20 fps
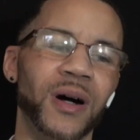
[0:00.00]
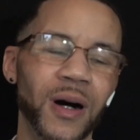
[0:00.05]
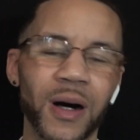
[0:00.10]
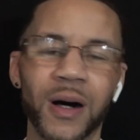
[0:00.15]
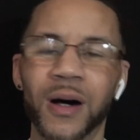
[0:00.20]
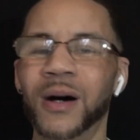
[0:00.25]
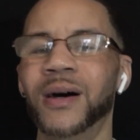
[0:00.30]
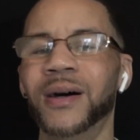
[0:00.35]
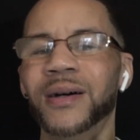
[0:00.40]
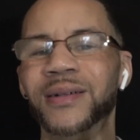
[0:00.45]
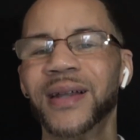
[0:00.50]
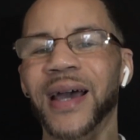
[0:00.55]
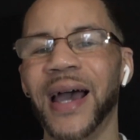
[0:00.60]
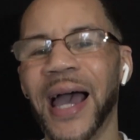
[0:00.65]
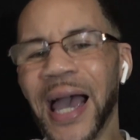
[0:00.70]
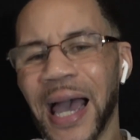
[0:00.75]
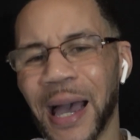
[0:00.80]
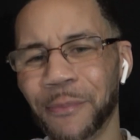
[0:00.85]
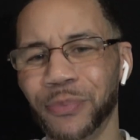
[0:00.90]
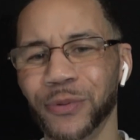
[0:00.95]
on
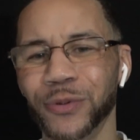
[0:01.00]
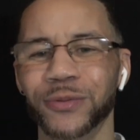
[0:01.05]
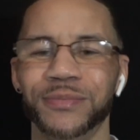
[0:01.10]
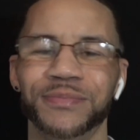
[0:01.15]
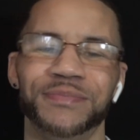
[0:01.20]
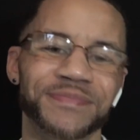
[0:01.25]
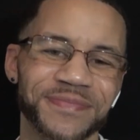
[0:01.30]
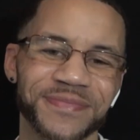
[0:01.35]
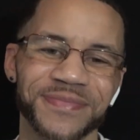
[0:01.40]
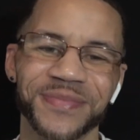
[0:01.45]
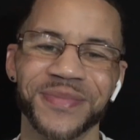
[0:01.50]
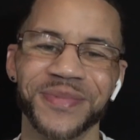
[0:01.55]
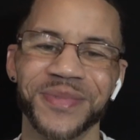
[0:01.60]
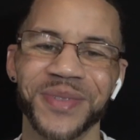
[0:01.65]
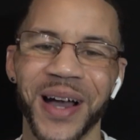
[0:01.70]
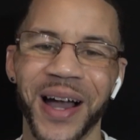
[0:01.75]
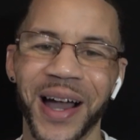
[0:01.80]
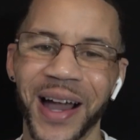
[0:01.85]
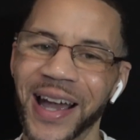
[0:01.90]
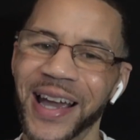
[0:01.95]
Apple.
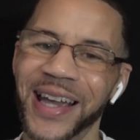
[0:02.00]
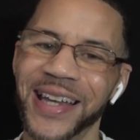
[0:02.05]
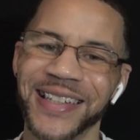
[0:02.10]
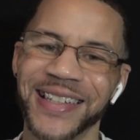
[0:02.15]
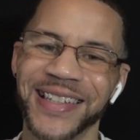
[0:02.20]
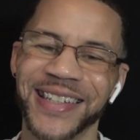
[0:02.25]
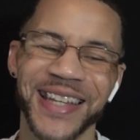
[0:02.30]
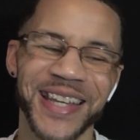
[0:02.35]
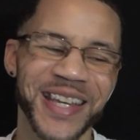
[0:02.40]
All right.